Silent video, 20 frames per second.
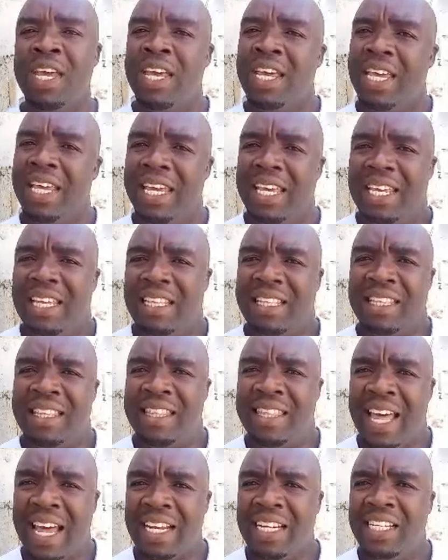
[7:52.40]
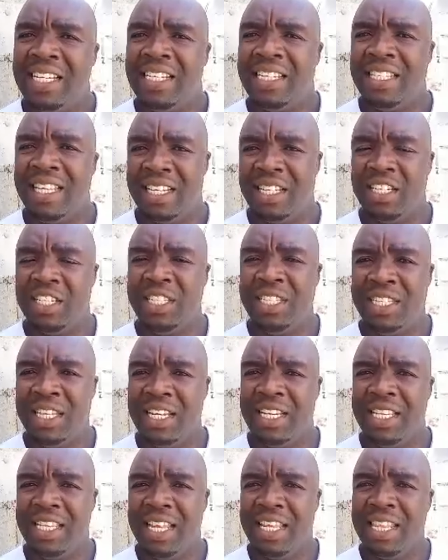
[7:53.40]
uh, that
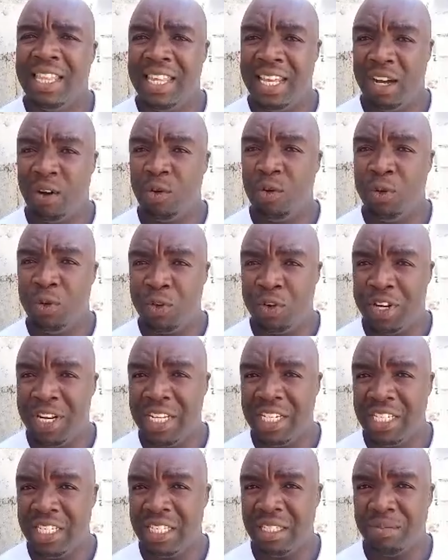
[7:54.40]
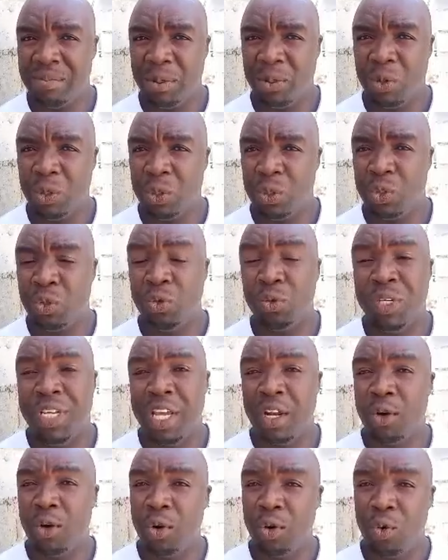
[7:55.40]
suggested that there are good relations because two
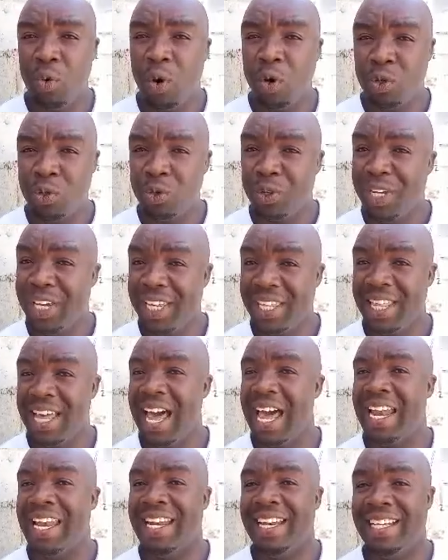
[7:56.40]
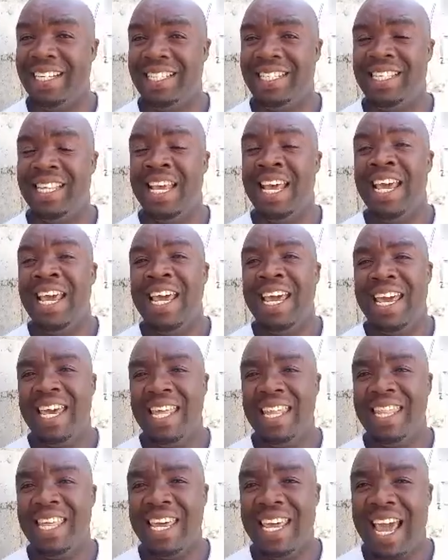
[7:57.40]
cannot work together unless
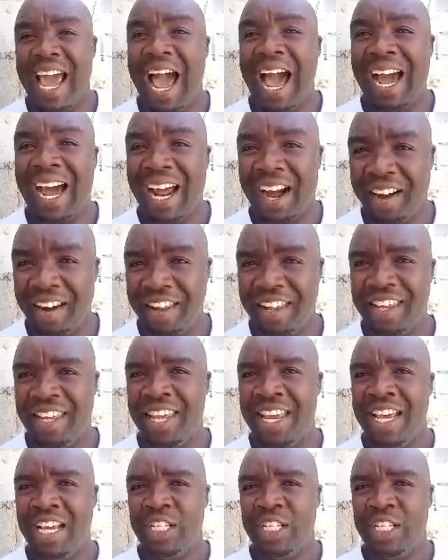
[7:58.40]
they agree.